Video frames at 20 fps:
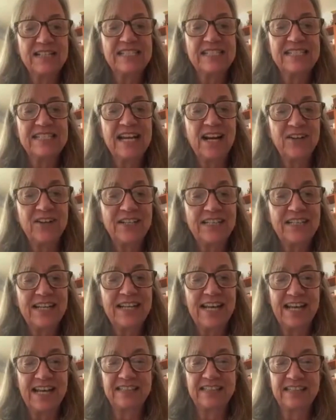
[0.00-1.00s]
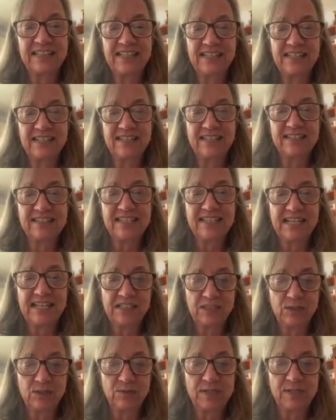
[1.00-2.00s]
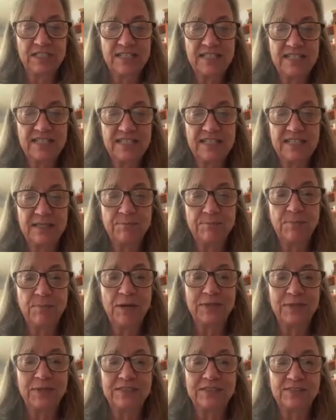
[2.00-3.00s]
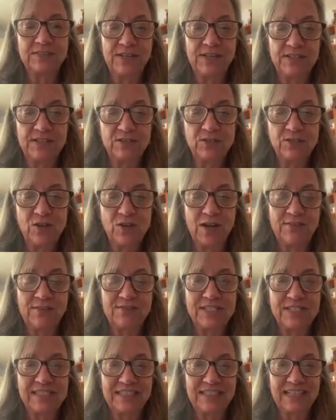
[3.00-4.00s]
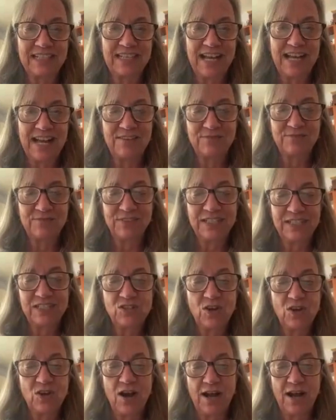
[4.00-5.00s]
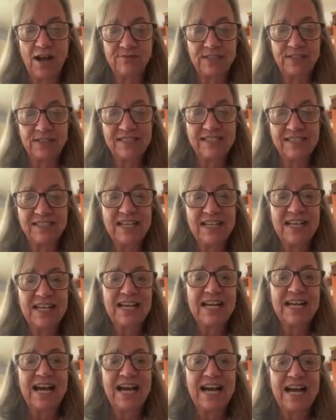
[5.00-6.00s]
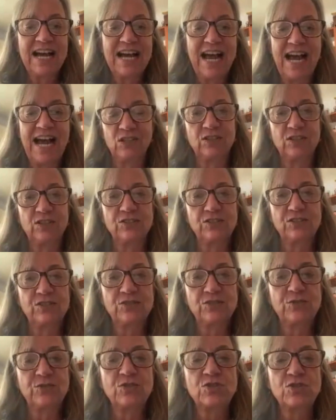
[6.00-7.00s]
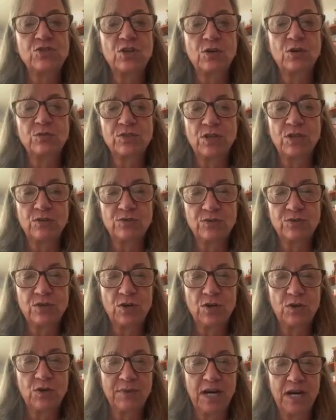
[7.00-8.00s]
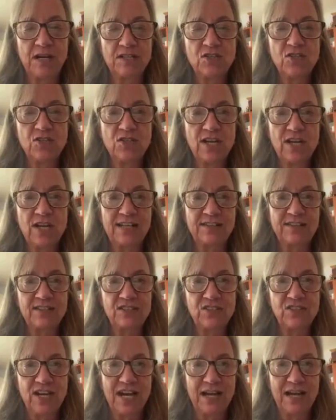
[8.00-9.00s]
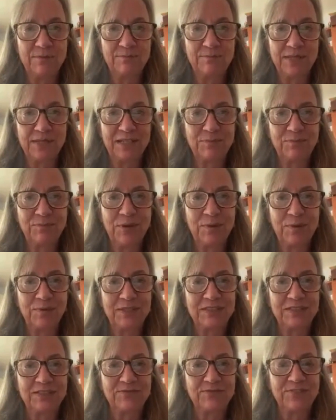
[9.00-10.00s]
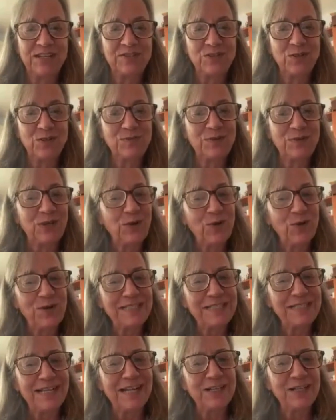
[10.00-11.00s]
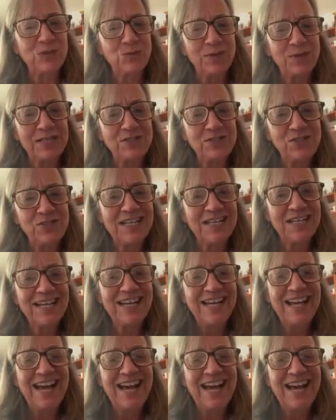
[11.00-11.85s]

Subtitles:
started at the St. Louis City Public Defender's Office and the Conflicts Office. I learned so much on the job being a public defender, but always kind of wished